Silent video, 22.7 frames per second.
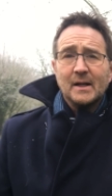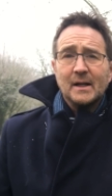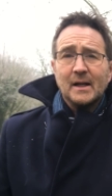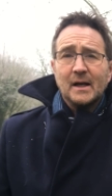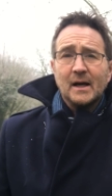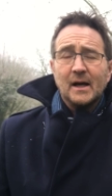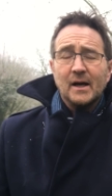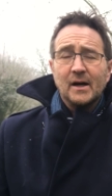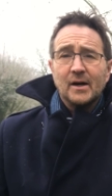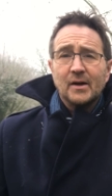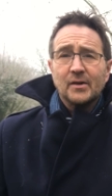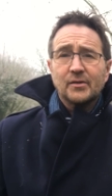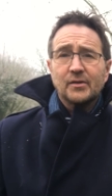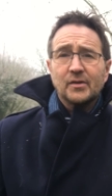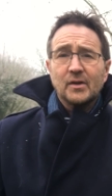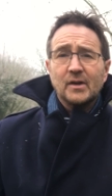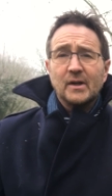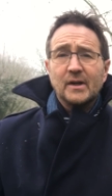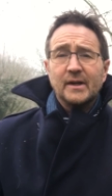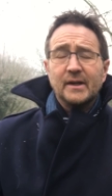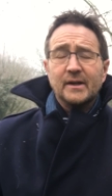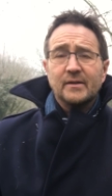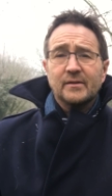uh, to
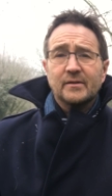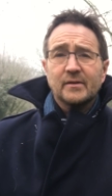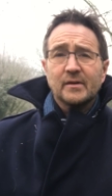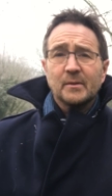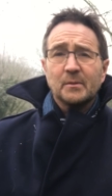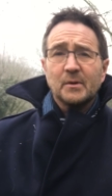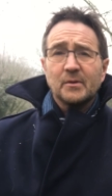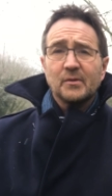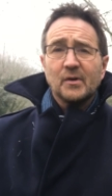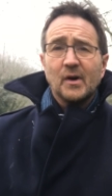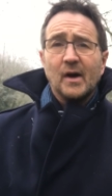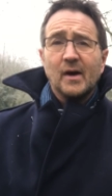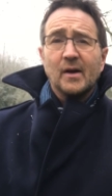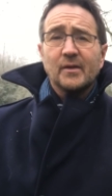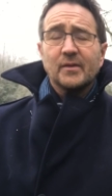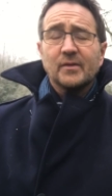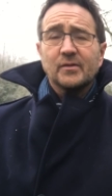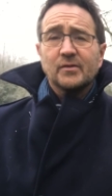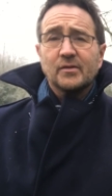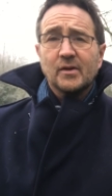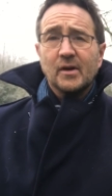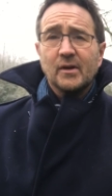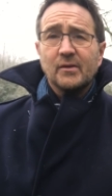lead some of our
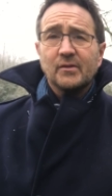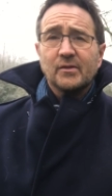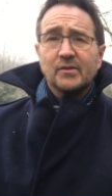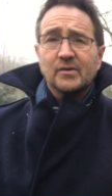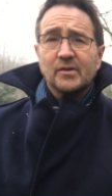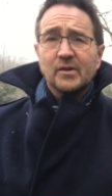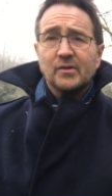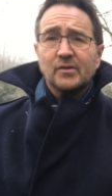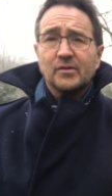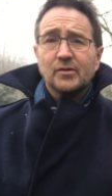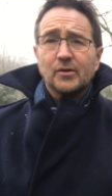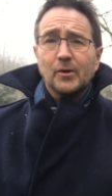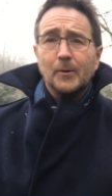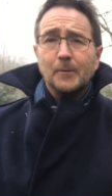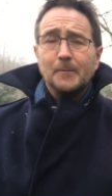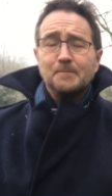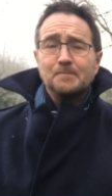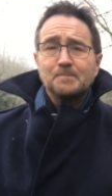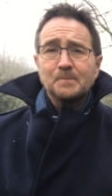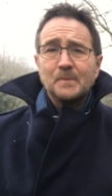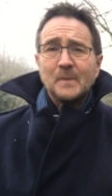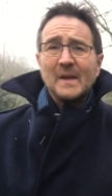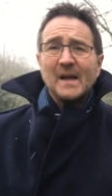services. So
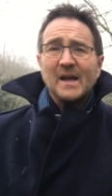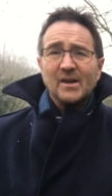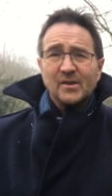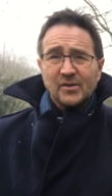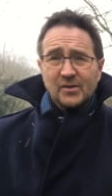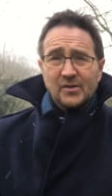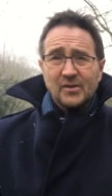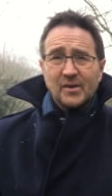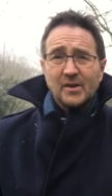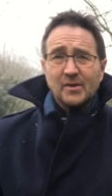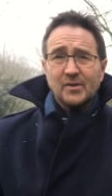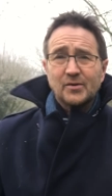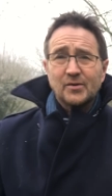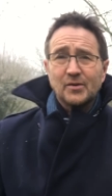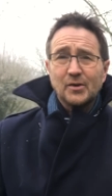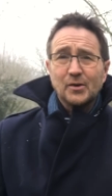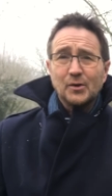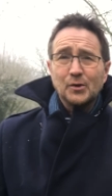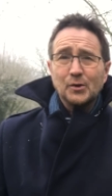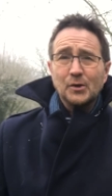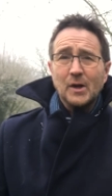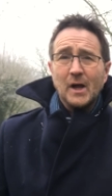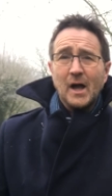see you
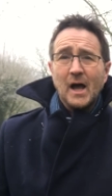soon.